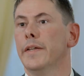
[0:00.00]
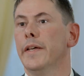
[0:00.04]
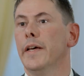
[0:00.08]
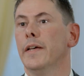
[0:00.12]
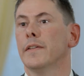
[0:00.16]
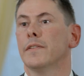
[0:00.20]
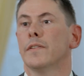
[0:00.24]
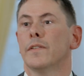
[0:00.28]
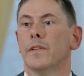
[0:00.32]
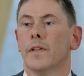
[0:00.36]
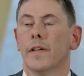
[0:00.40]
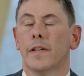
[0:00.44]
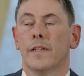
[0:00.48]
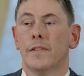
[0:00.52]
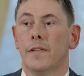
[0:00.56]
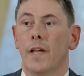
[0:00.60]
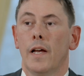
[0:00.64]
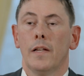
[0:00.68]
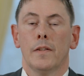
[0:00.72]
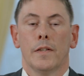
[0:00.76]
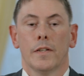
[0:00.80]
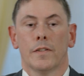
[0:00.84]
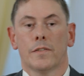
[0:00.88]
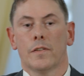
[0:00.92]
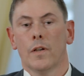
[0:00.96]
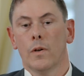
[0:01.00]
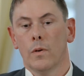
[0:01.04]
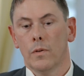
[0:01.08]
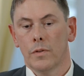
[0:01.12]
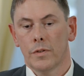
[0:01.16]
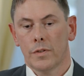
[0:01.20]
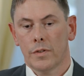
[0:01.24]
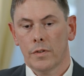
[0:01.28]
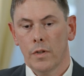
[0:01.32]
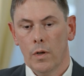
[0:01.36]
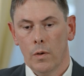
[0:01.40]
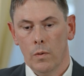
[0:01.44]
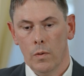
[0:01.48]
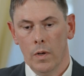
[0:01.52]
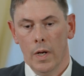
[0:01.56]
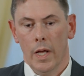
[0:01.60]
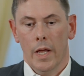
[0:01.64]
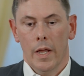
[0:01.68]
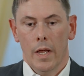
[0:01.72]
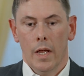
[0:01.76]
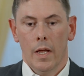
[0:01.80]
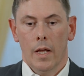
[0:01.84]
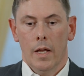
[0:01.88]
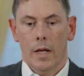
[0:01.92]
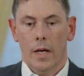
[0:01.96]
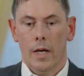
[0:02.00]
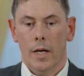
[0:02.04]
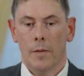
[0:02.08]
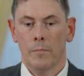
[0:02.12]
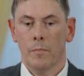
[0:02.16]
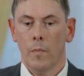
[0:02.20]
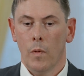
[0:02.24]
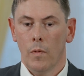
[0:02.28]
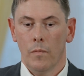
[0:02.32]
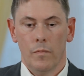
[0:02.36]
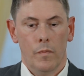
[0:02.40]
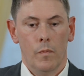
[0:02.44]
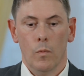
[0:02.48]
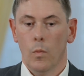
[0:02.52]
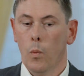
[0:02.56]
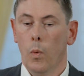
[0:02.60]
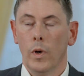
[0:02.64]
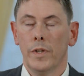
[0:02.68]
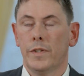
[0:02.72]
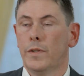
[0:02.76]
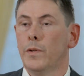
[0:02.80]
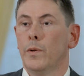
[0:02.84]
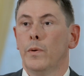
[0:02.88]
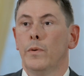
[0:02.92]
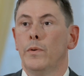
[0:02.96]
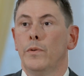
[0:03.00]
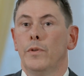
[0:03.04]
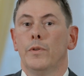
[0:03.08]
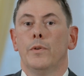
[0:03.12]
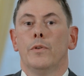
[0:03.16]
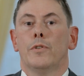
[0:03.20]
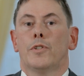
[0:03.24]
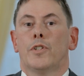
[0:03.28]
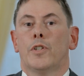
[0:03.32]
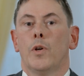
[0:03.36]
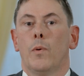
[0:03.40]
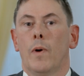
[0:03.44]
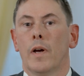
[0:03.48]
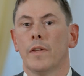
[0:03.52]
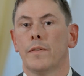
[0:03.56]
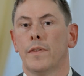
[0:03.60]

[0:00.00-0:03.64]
Yes, exactly. So what you show,